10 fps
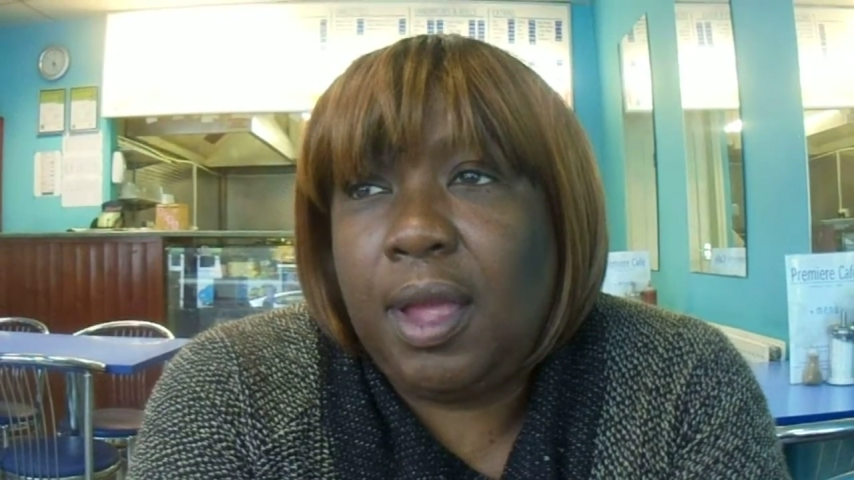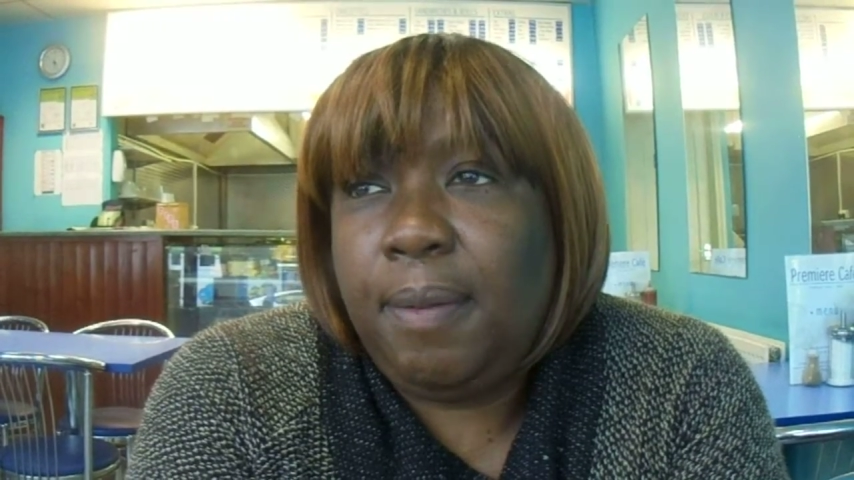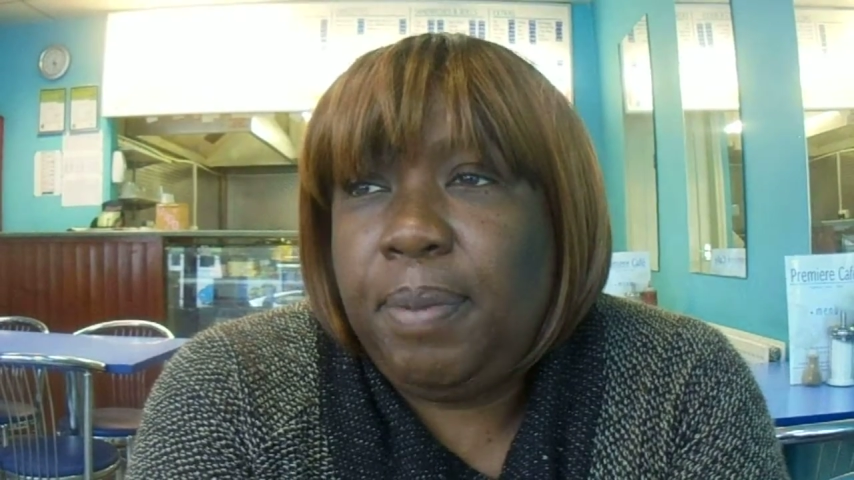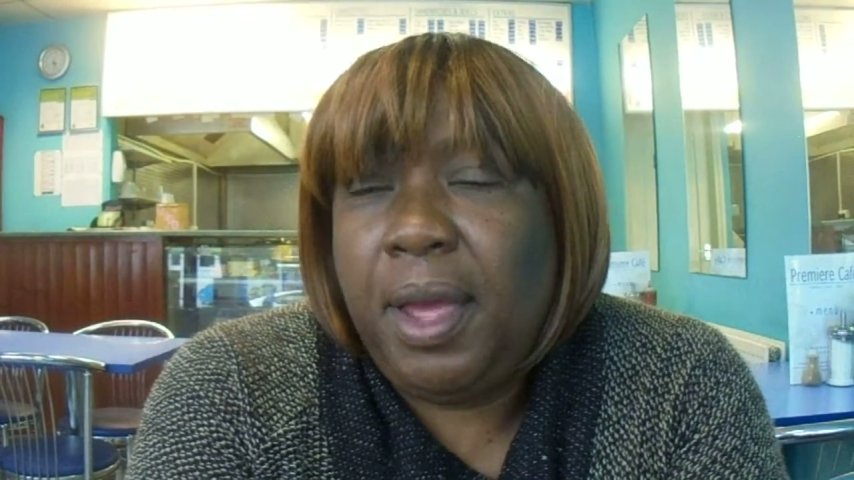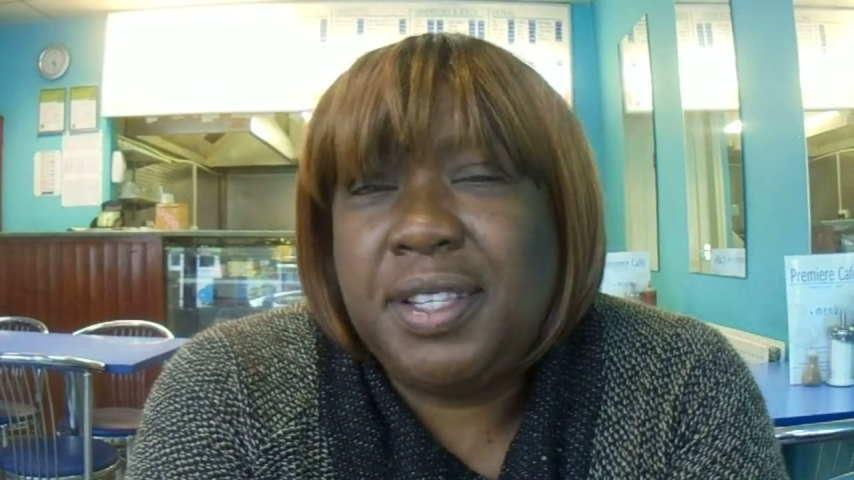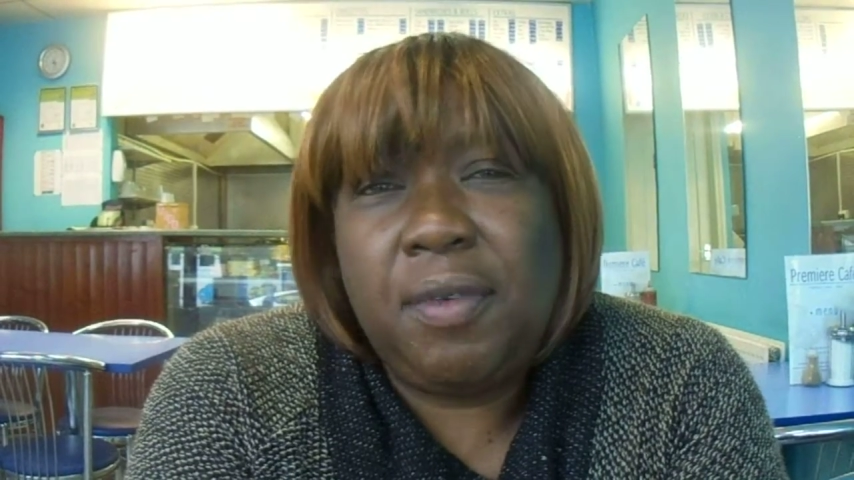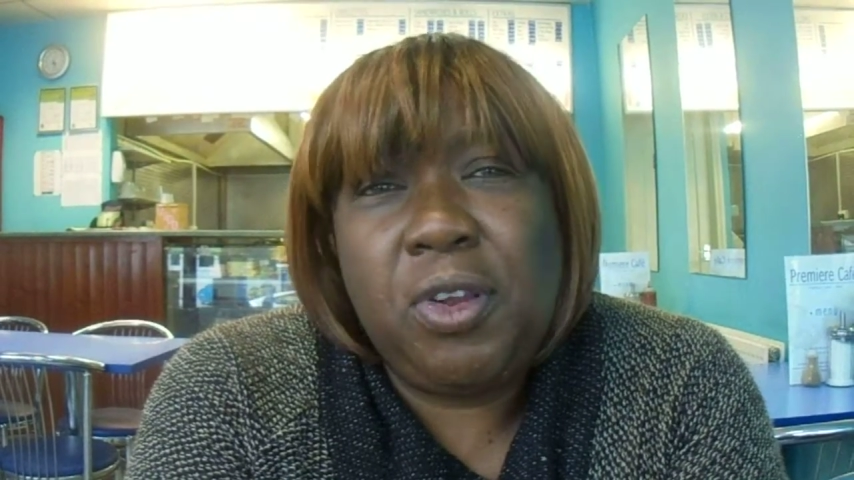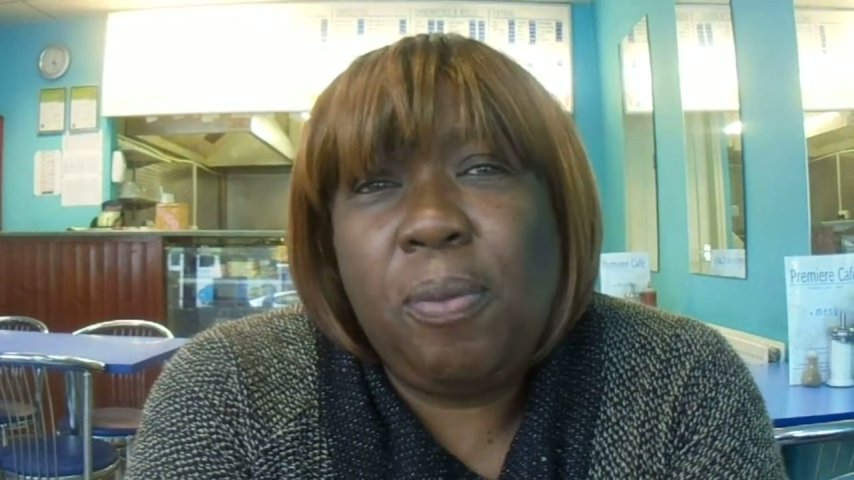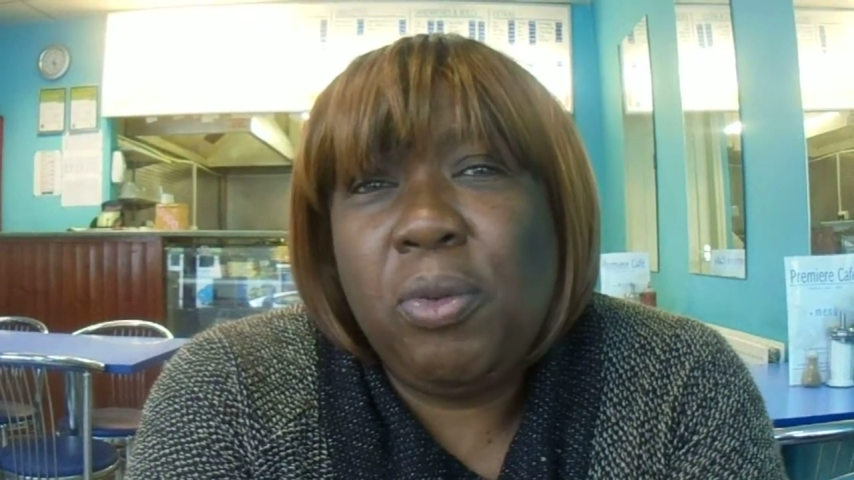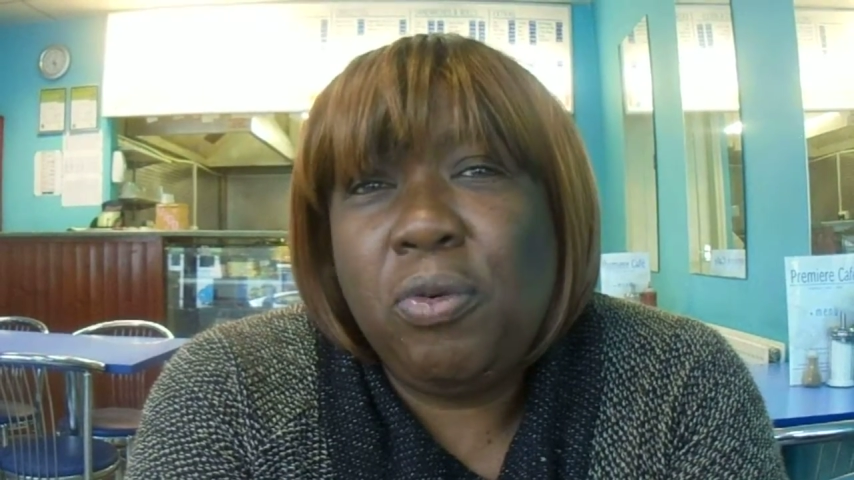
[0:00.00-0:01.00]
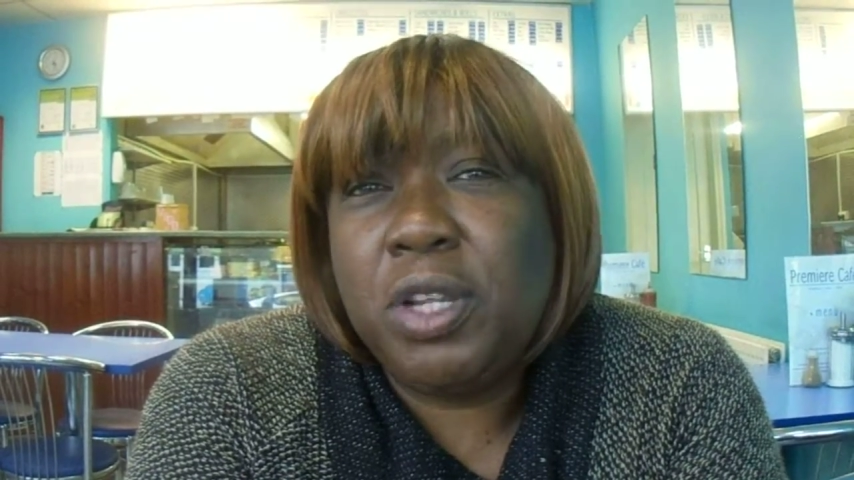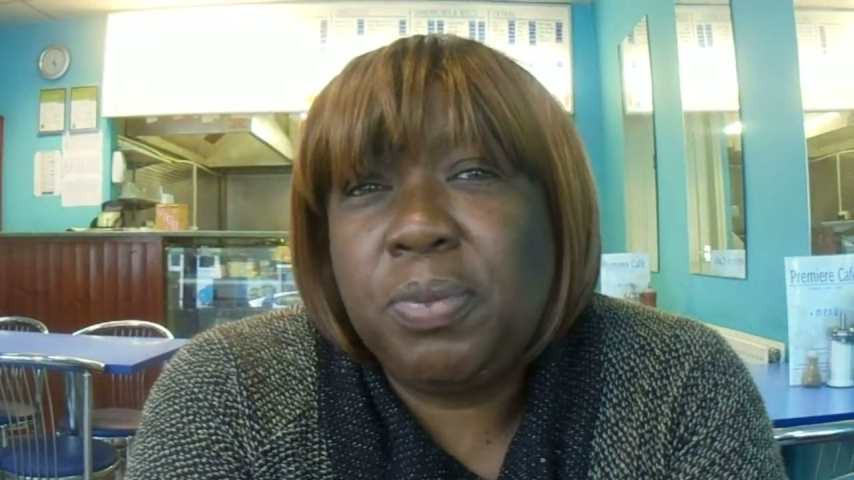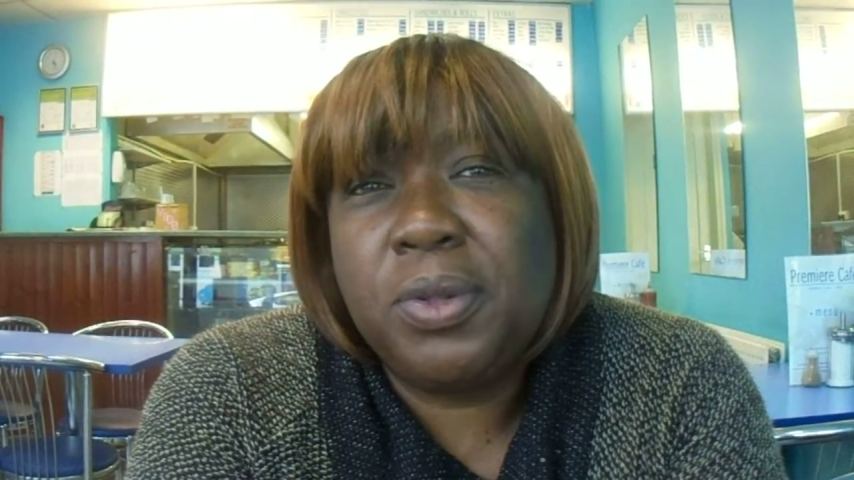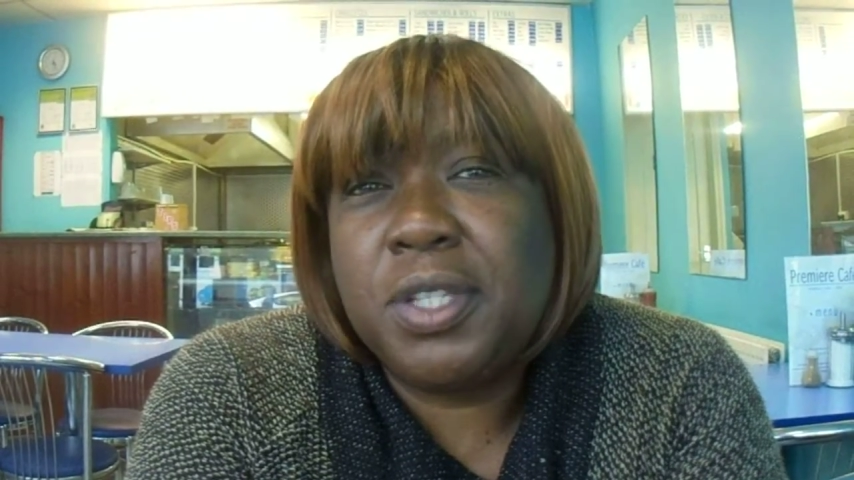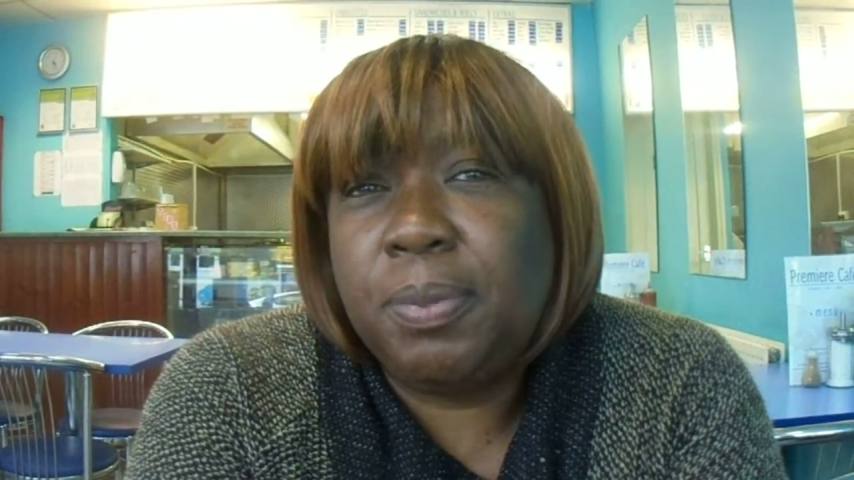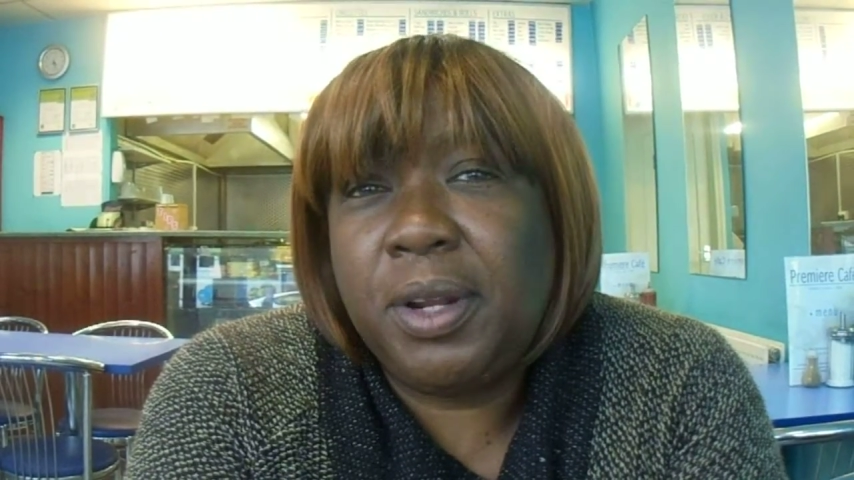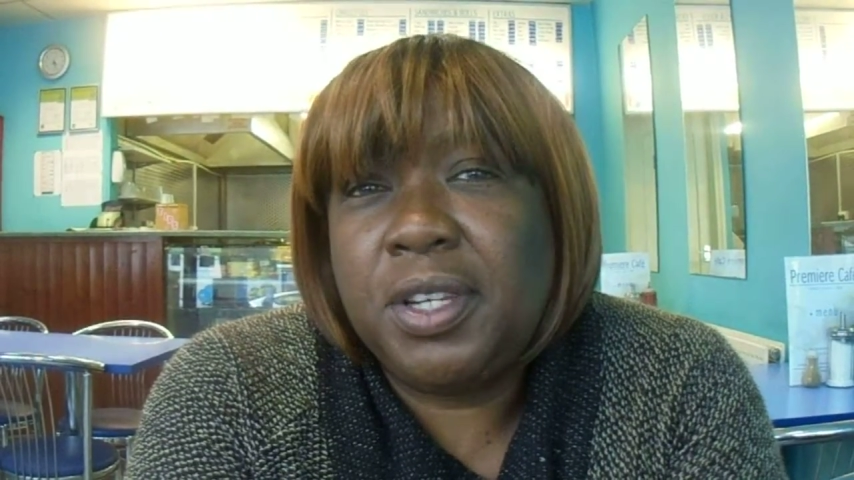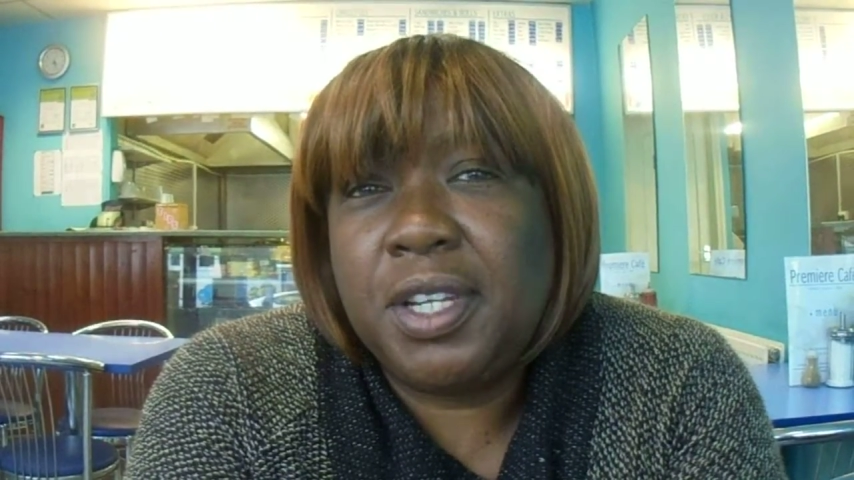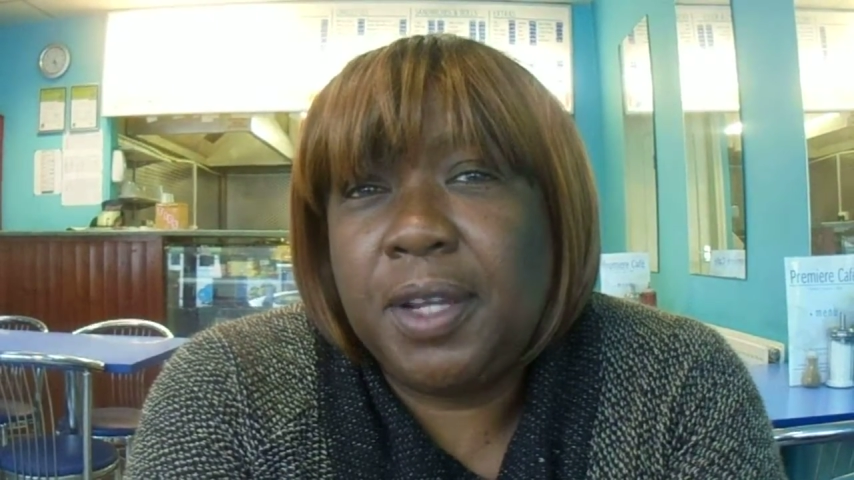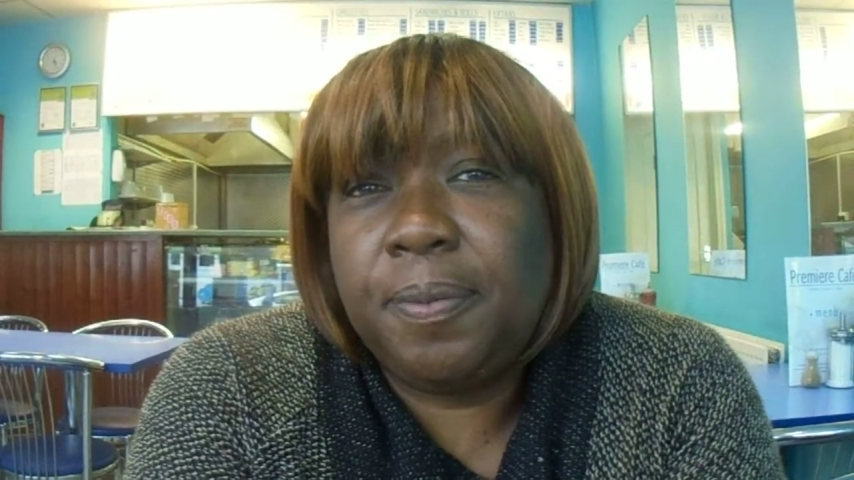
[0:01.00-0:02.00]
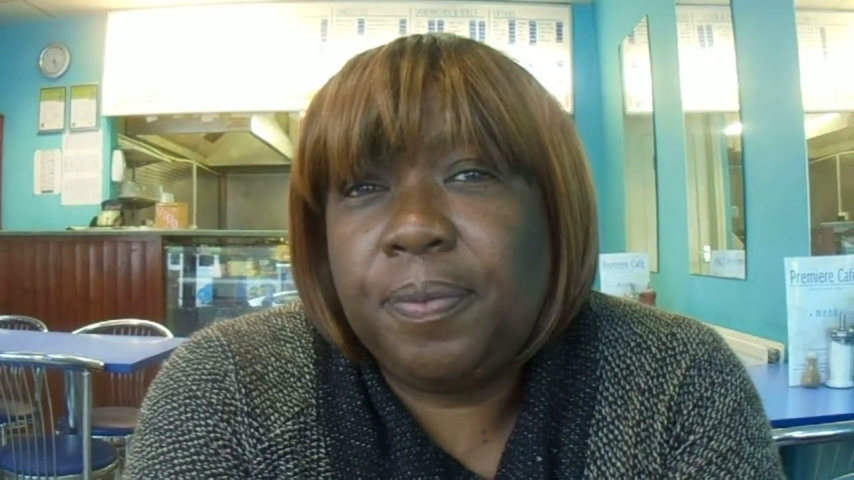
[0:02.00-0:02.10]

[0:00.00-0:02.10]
MPs have a lot more responsibility.